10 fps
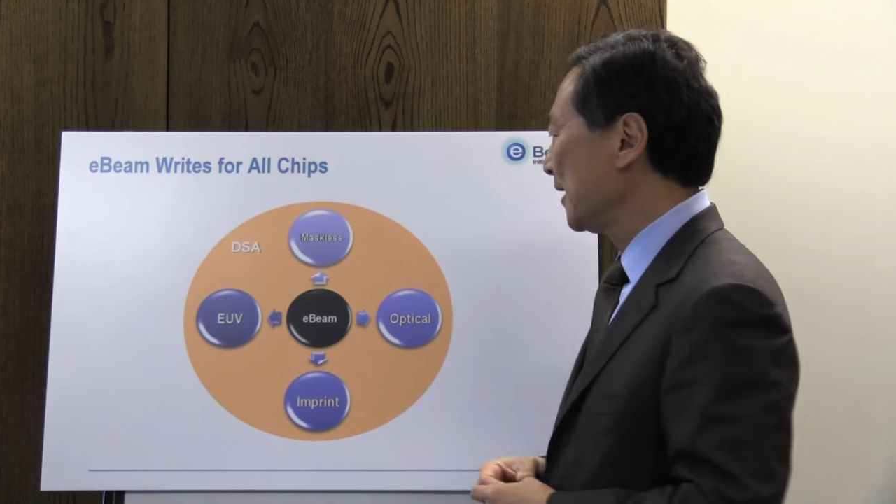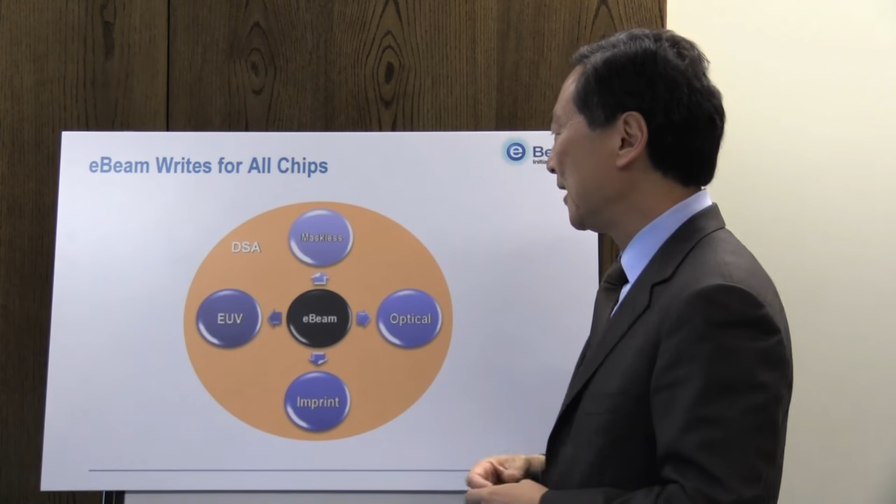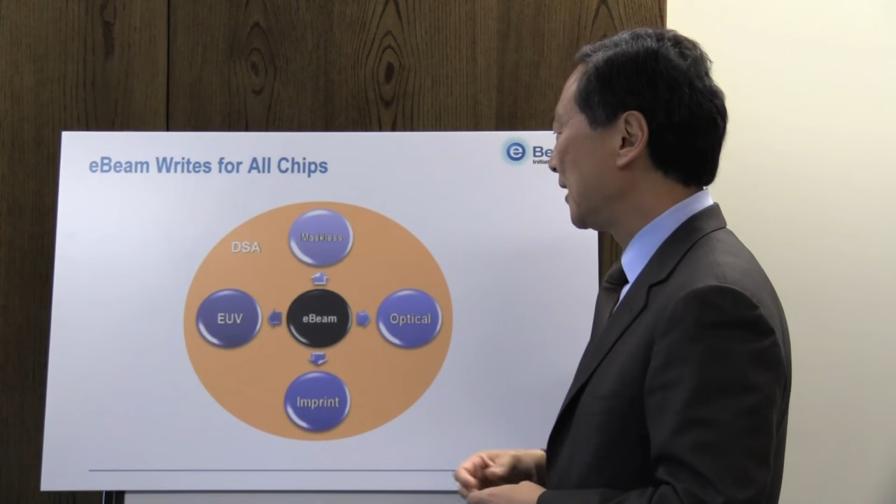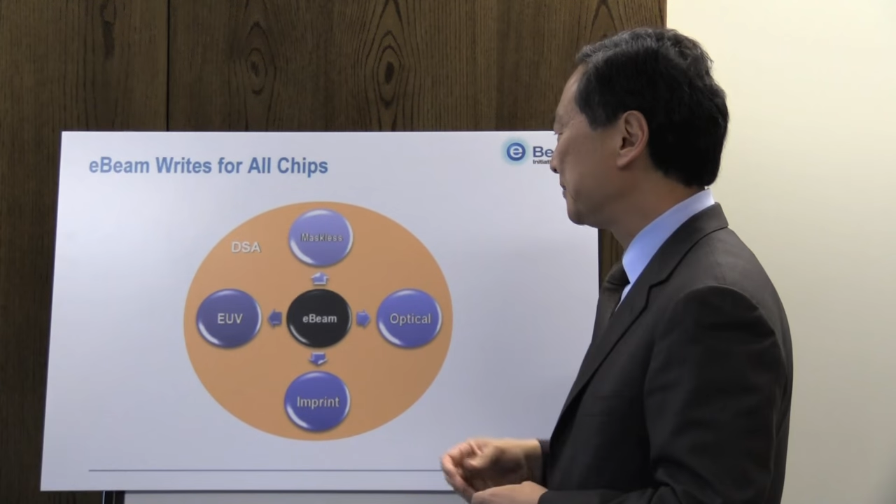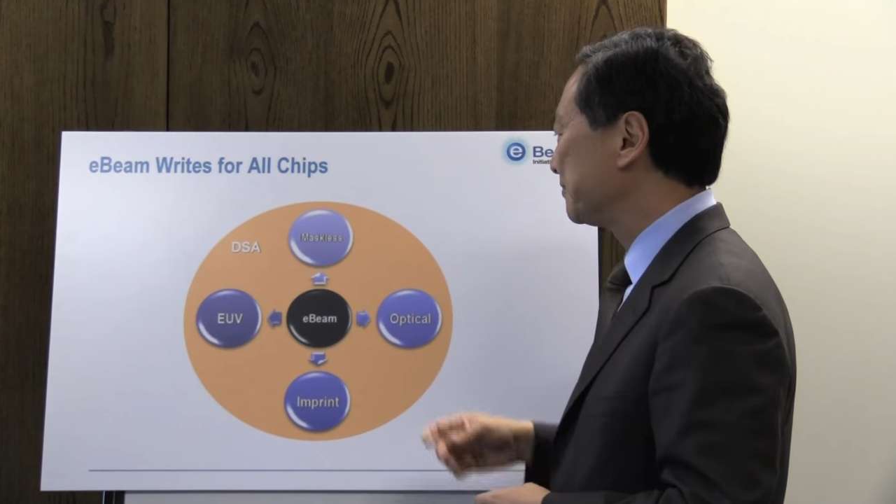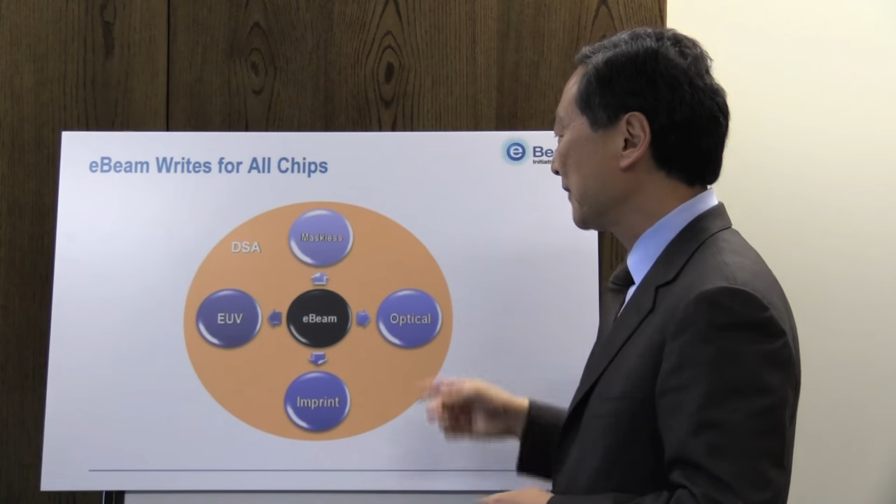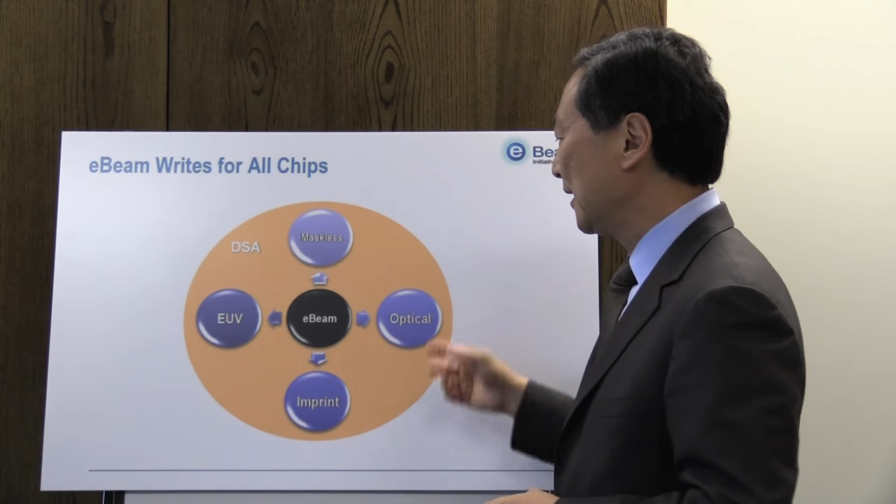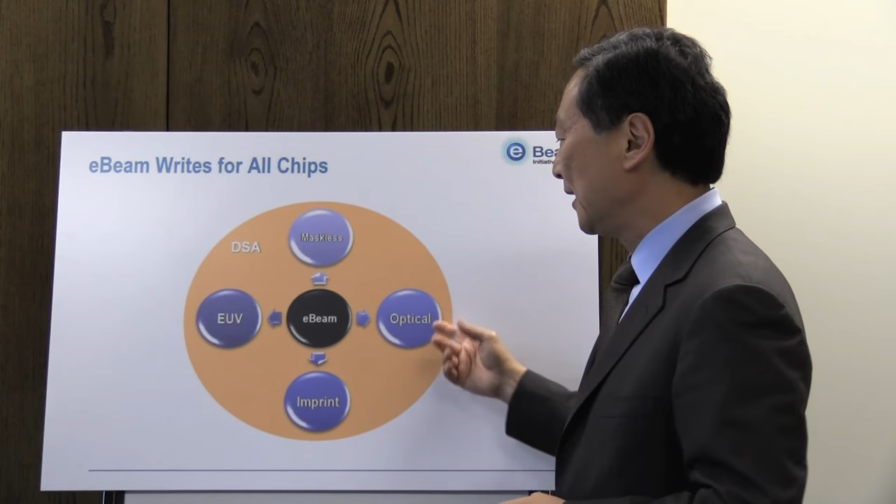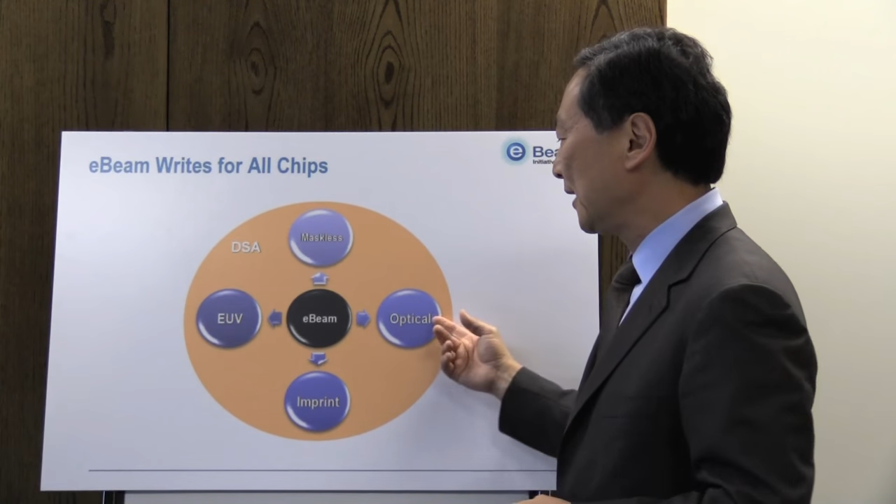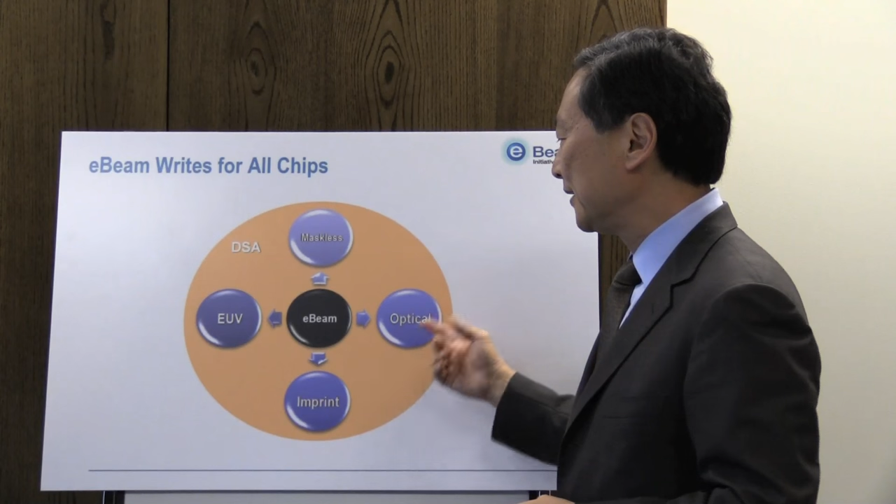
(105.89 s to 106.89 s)
Um,
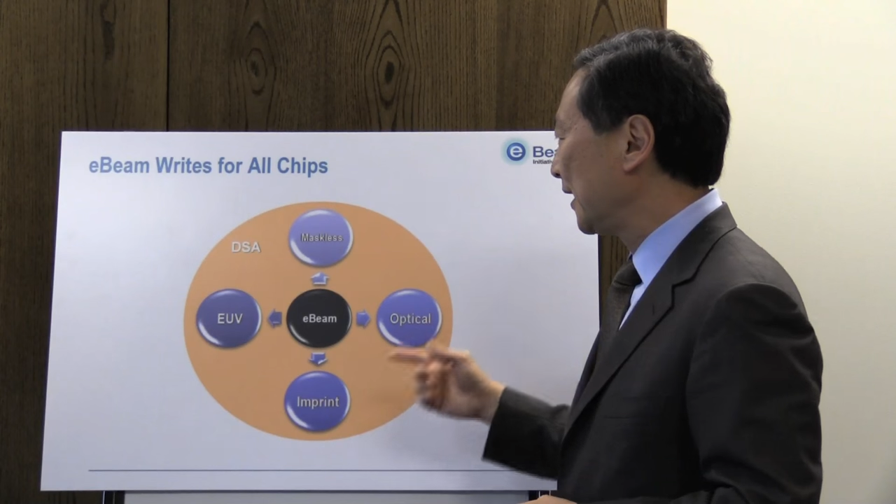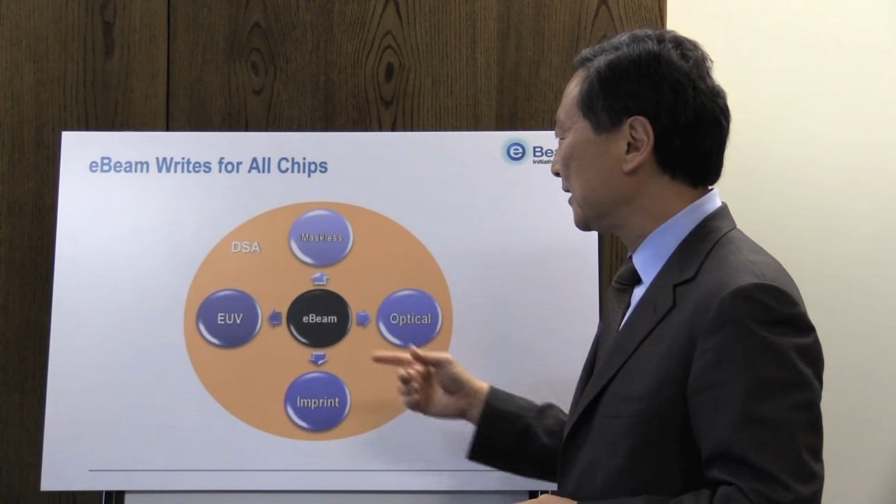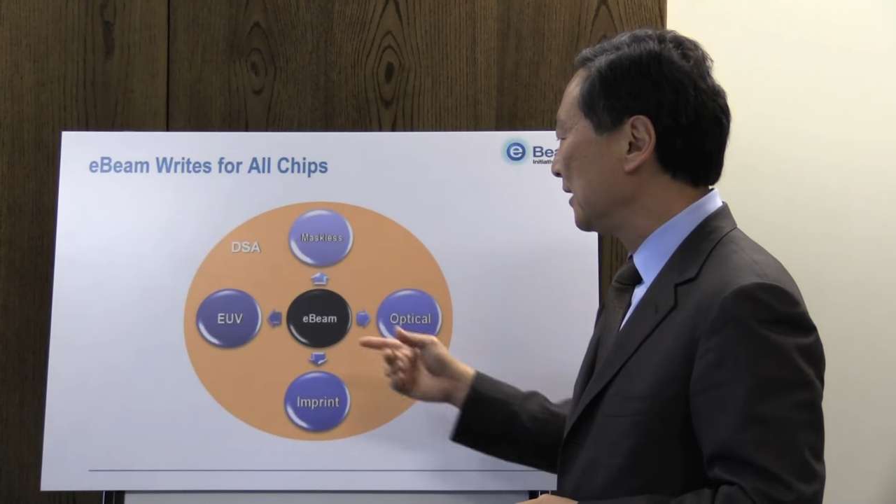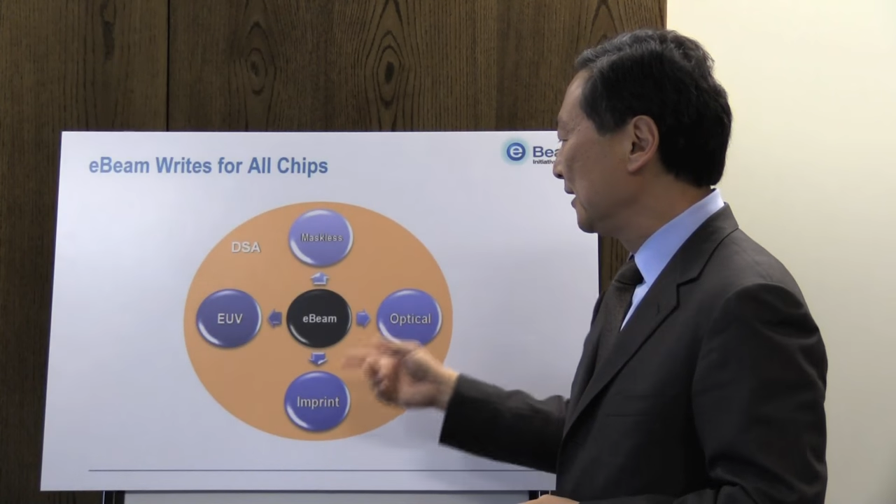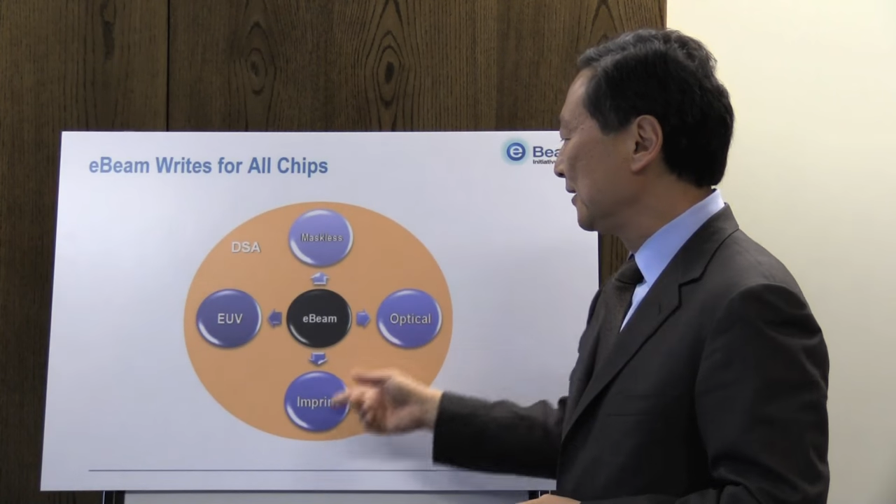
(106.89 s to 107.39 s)
and then